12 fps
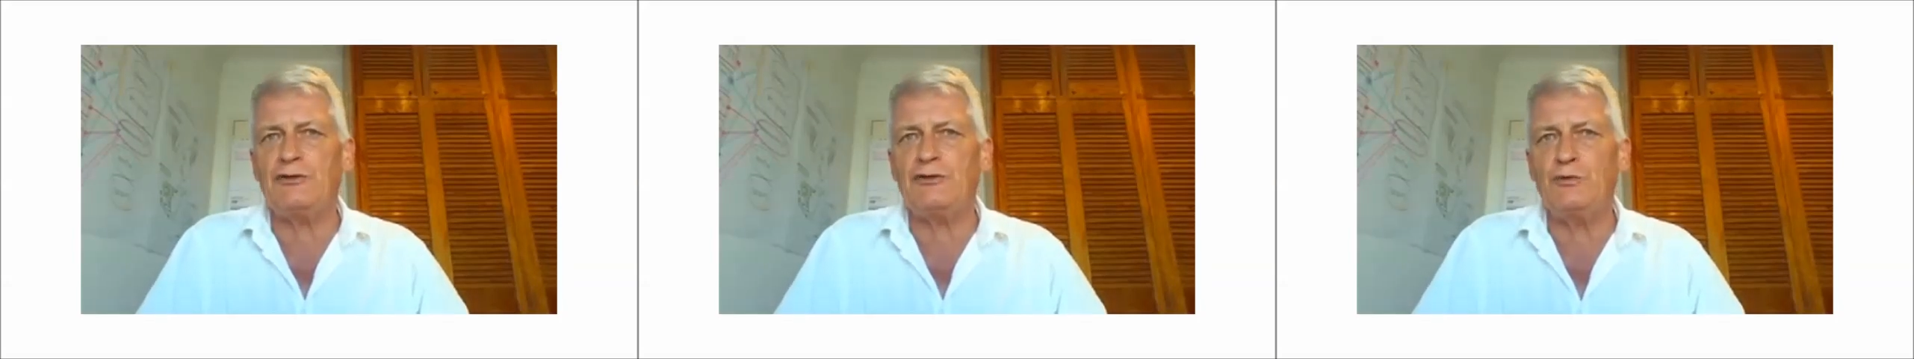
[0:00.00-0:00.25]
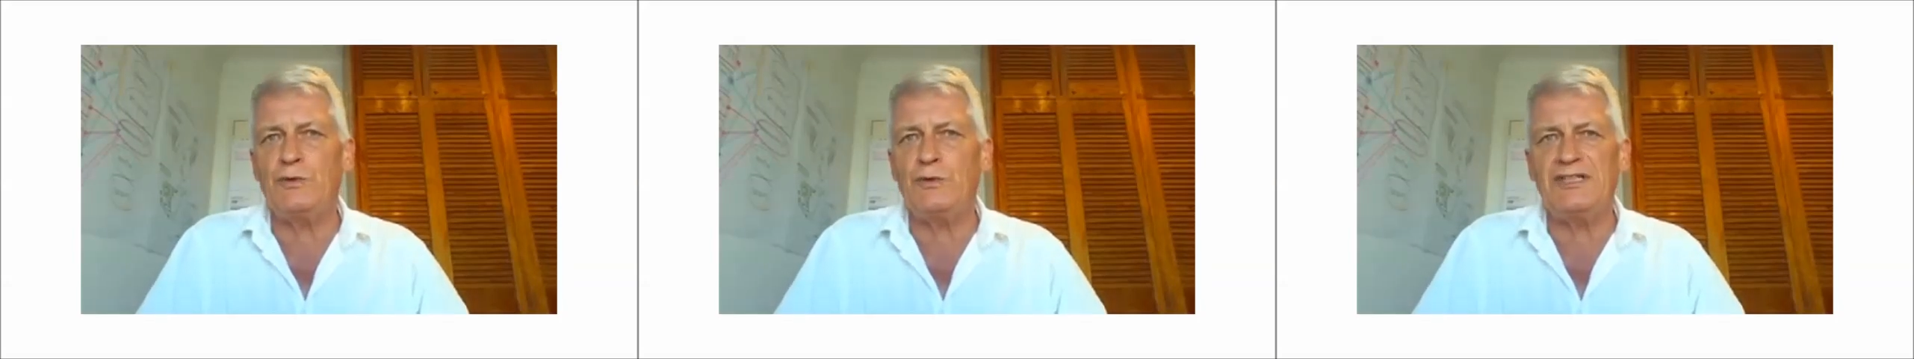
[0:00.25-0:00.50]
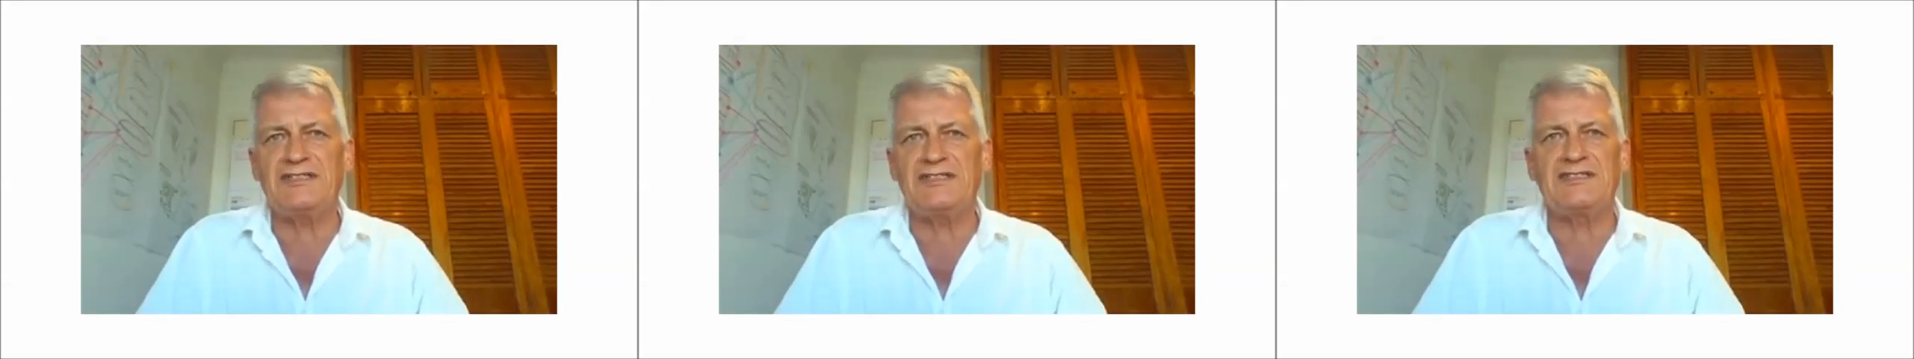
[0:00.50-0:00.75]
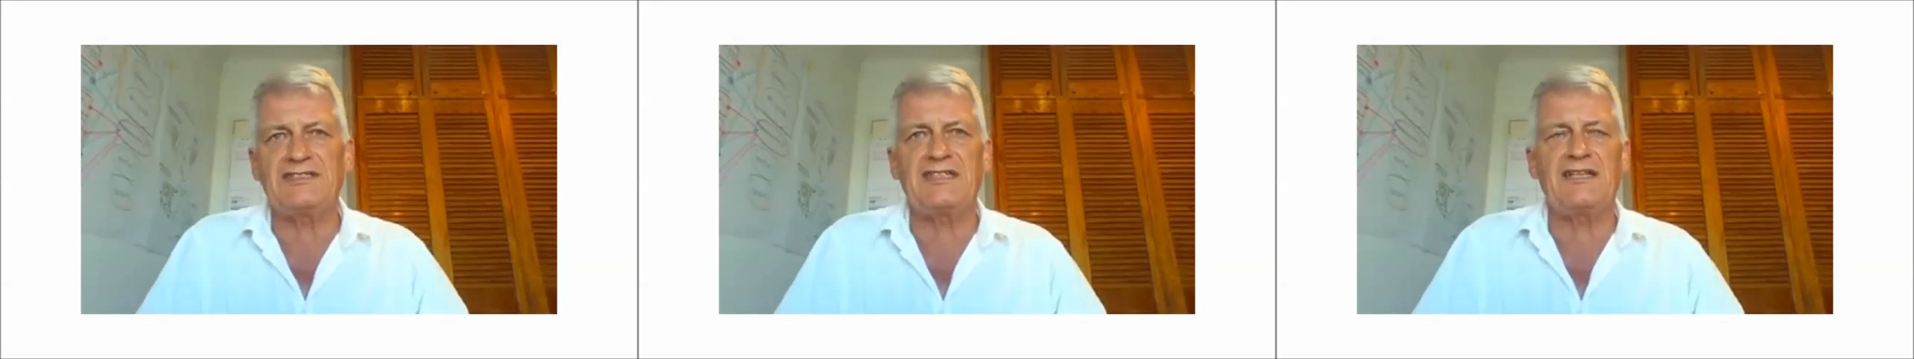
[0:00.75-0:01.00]

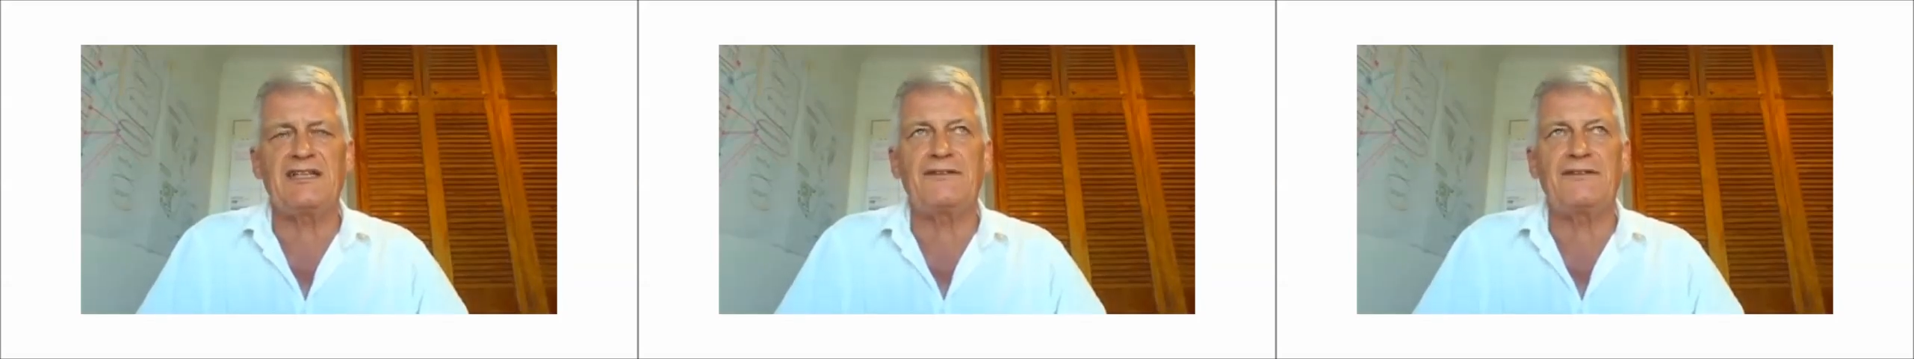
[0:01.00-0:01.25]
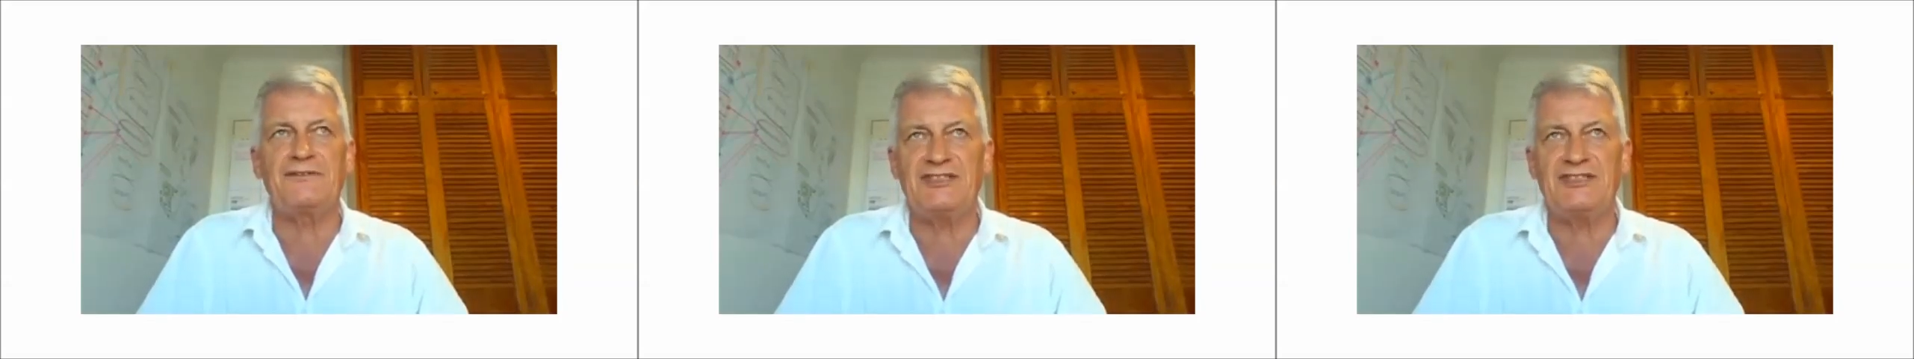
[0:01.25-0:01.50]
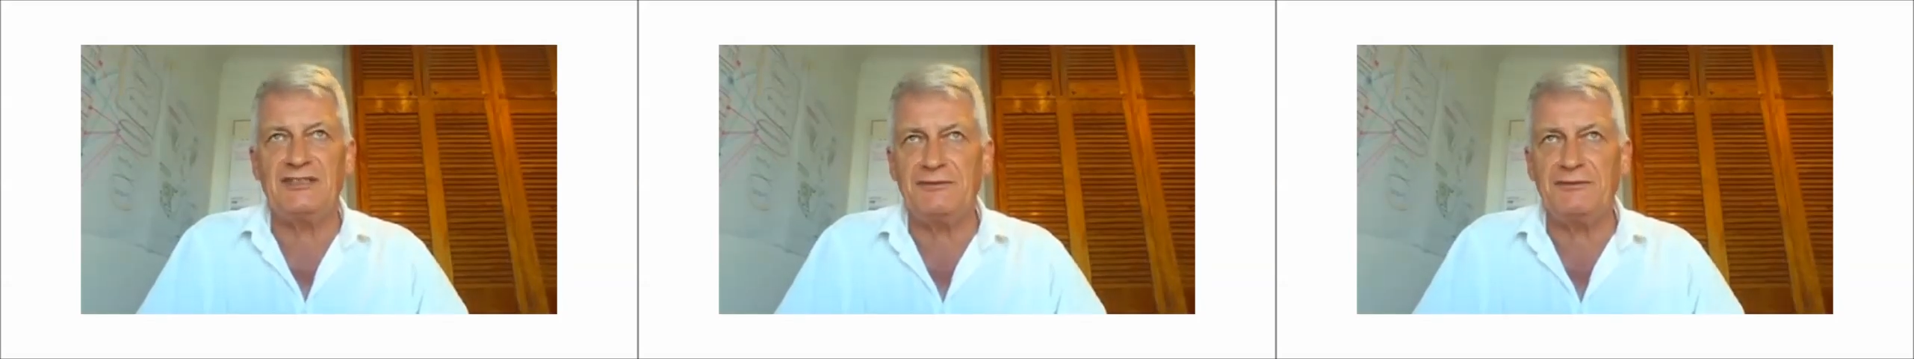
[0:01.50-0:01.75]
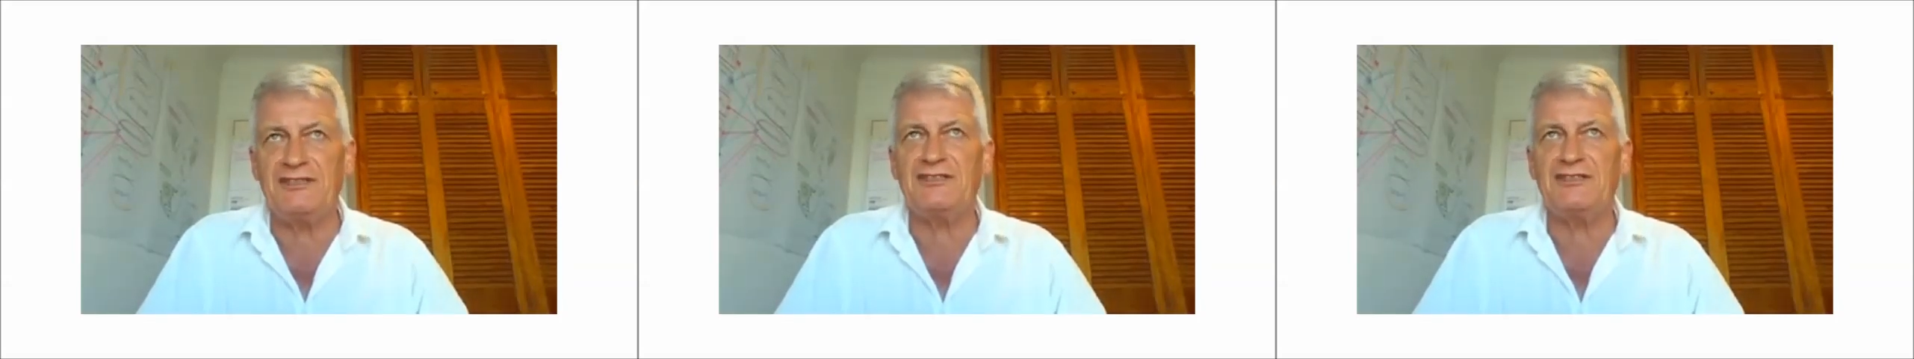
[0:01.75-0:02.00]
towards the
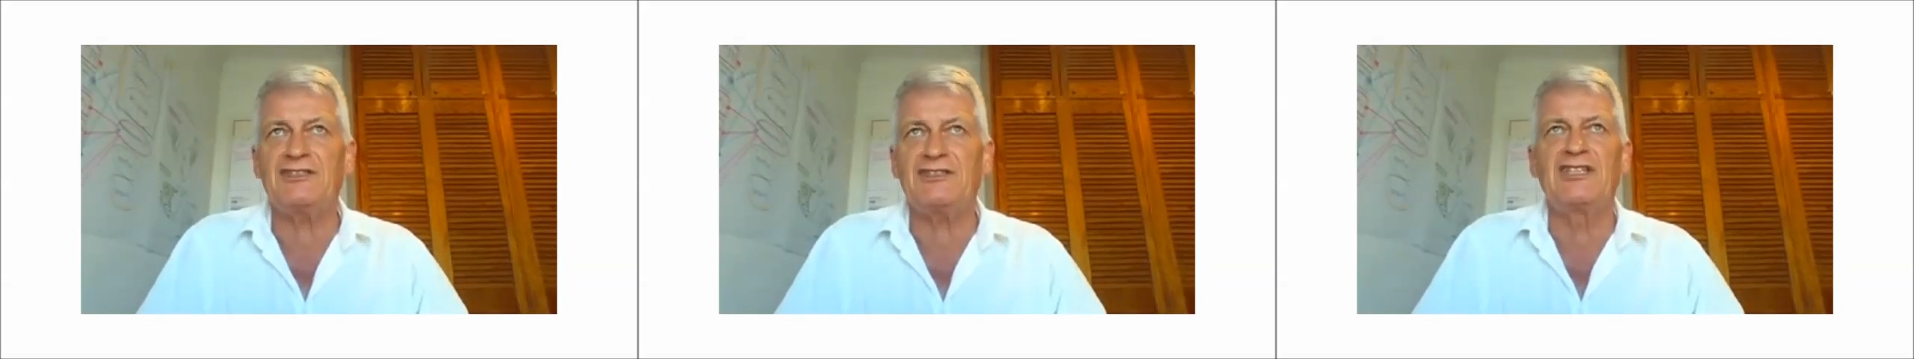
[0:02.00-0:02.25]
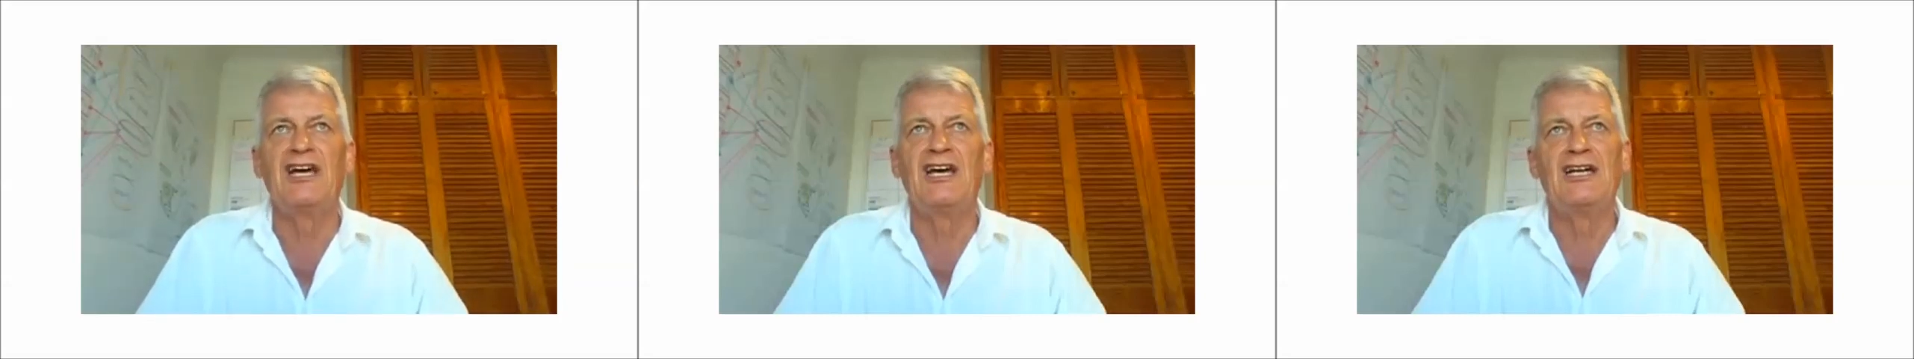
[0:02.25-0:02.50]
recipients,